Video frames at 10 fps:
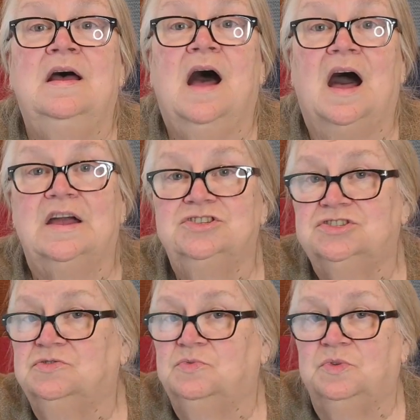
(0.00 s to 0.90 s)
I
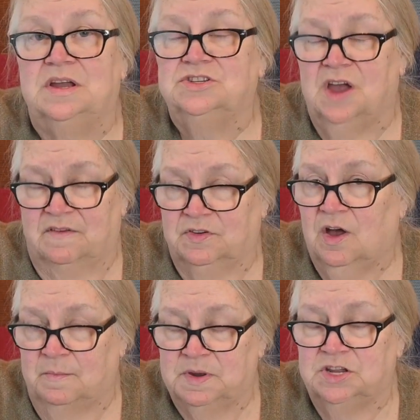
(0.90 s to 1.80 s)
do like to have a
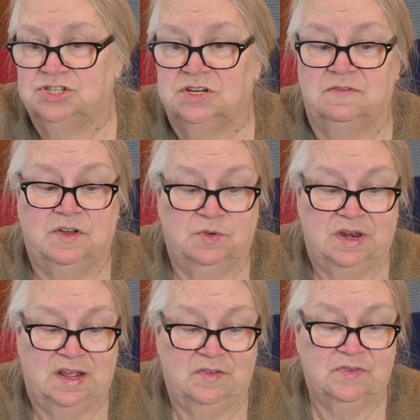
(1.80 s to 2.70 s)
combination of
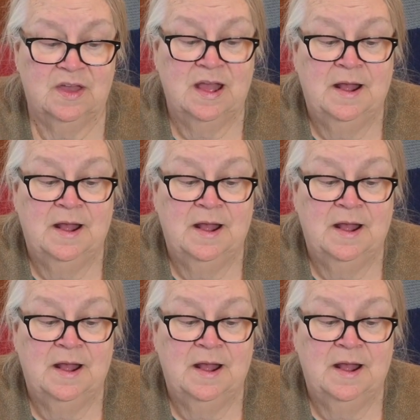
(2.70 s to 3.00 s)
ingredients.